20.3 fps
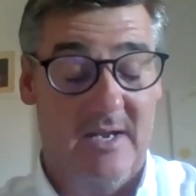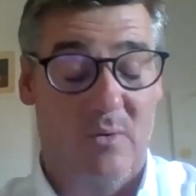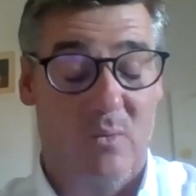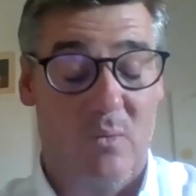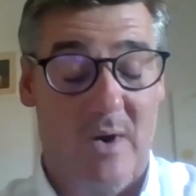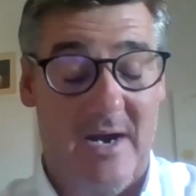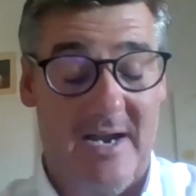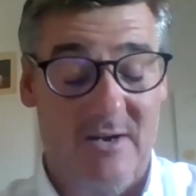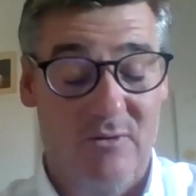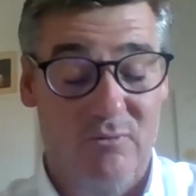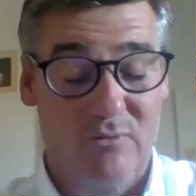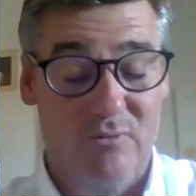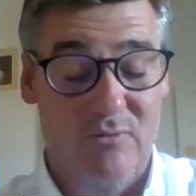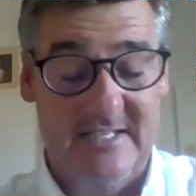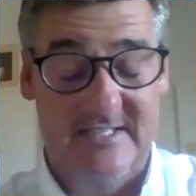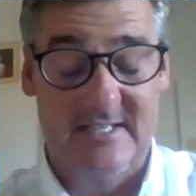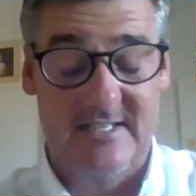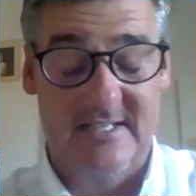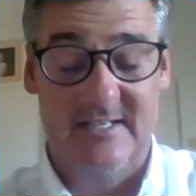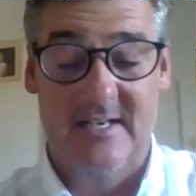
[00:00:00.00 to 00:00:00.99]
quite
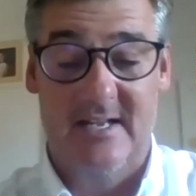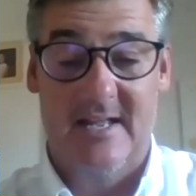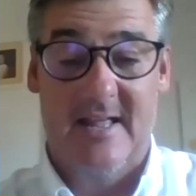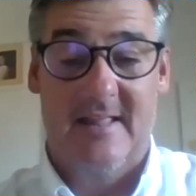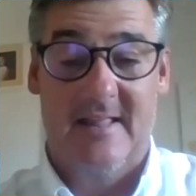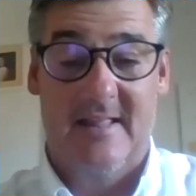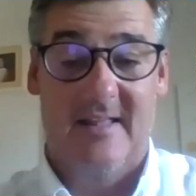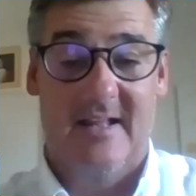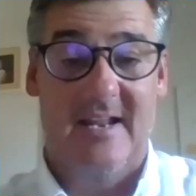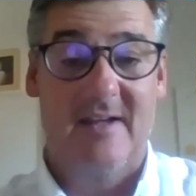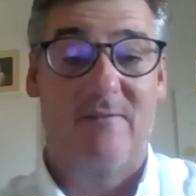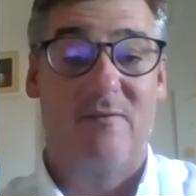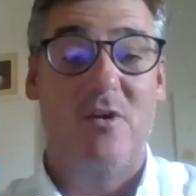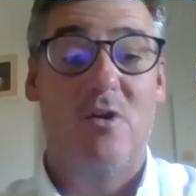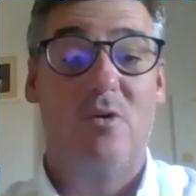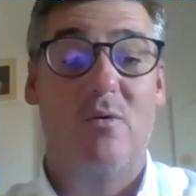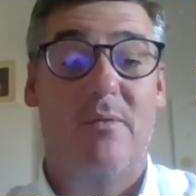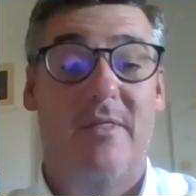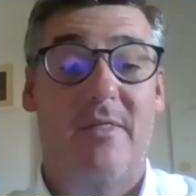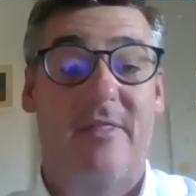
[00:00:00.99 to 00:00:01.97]
recent, that if
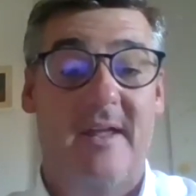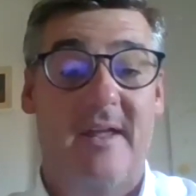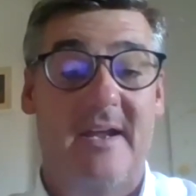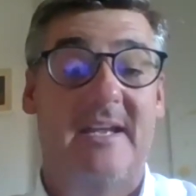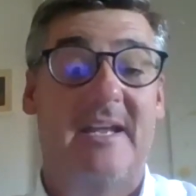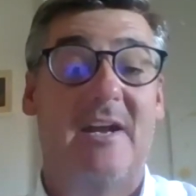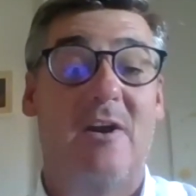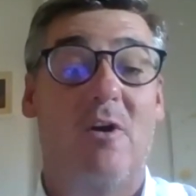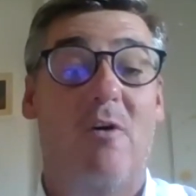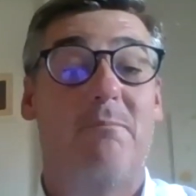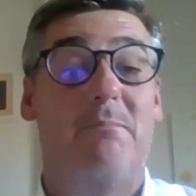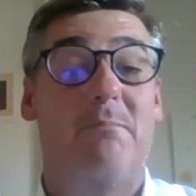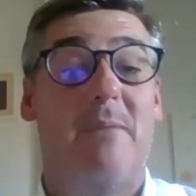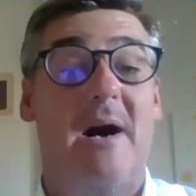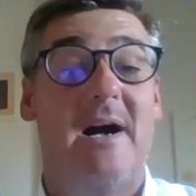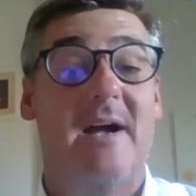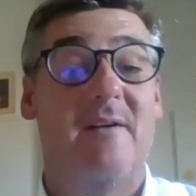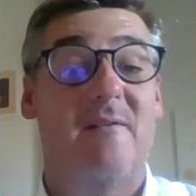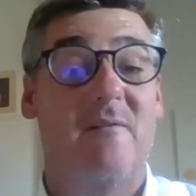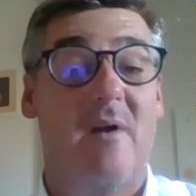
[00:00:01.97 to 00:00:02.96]
you're thinking of
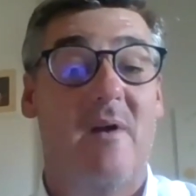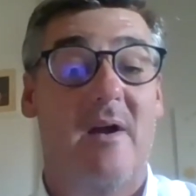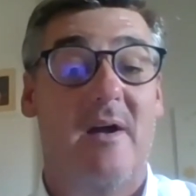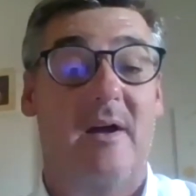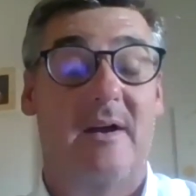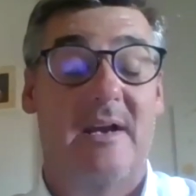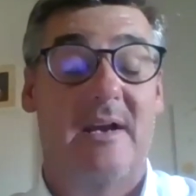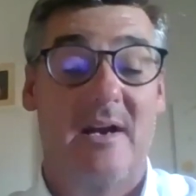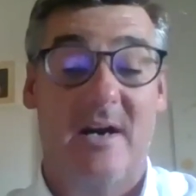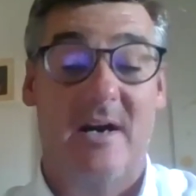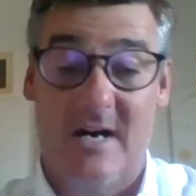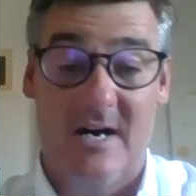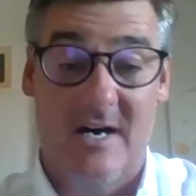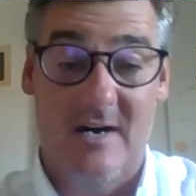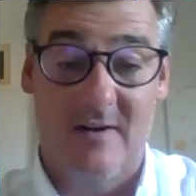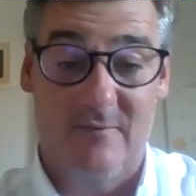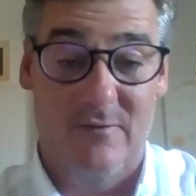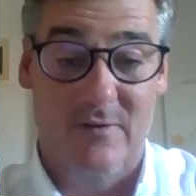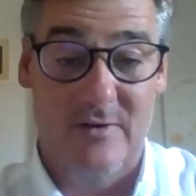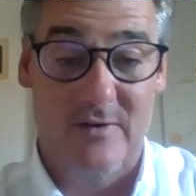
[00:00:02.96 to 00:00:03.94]
buying a
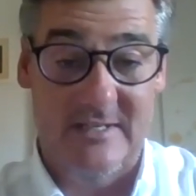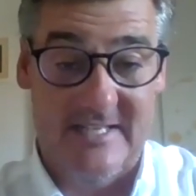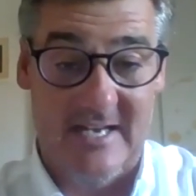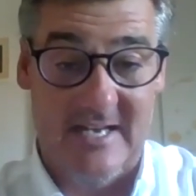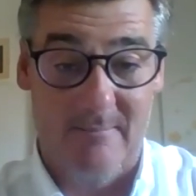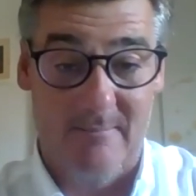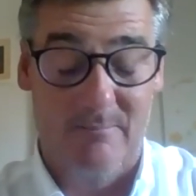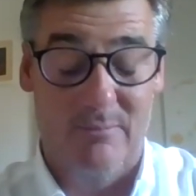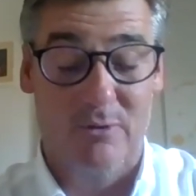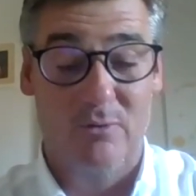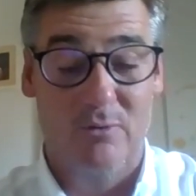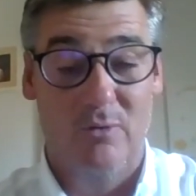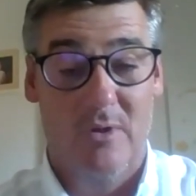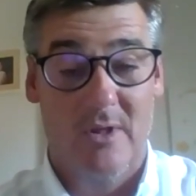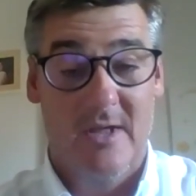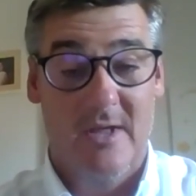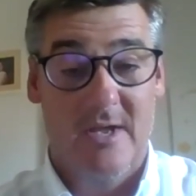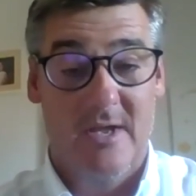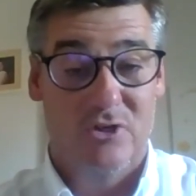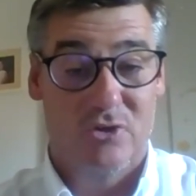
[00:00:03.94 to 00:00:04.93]
car, for example,
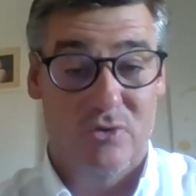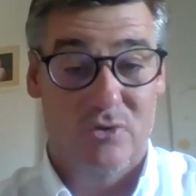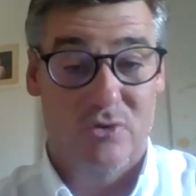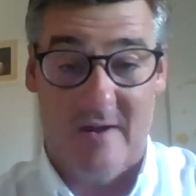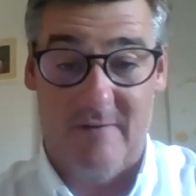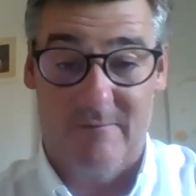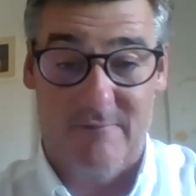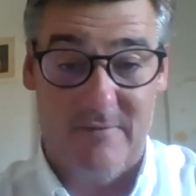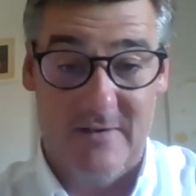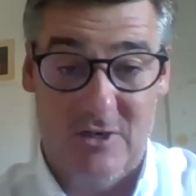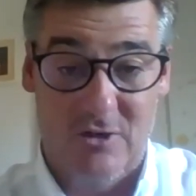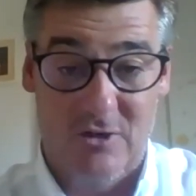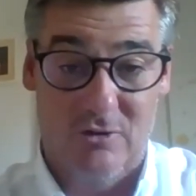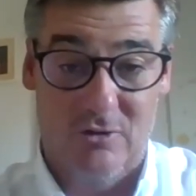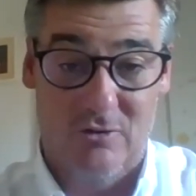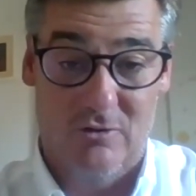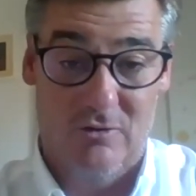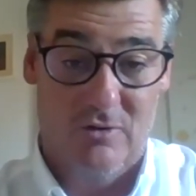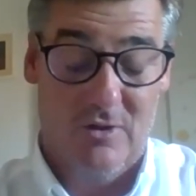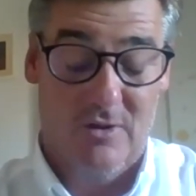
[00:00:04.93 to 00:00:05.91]

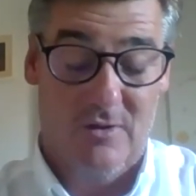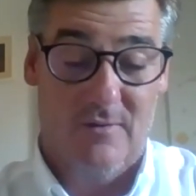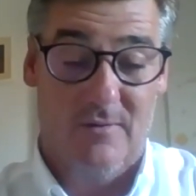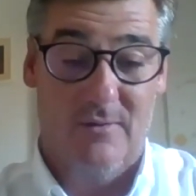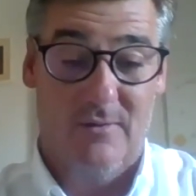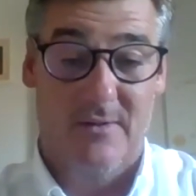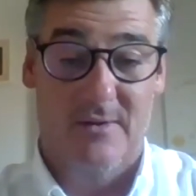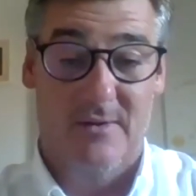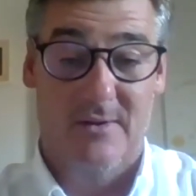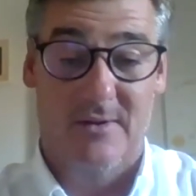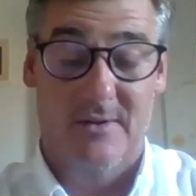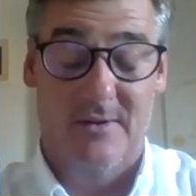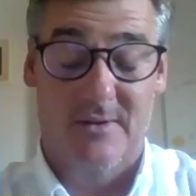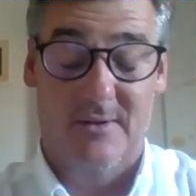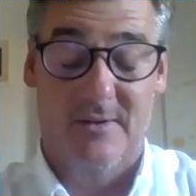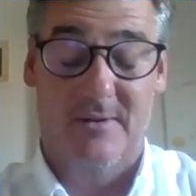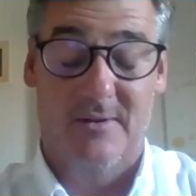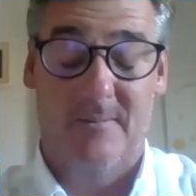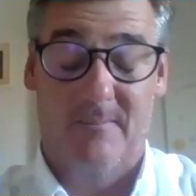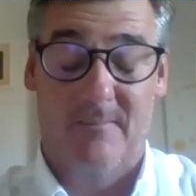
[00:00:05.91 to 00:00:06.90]
Tráfico,
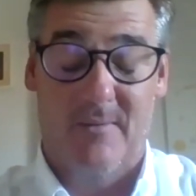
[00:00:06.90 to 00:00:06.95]
the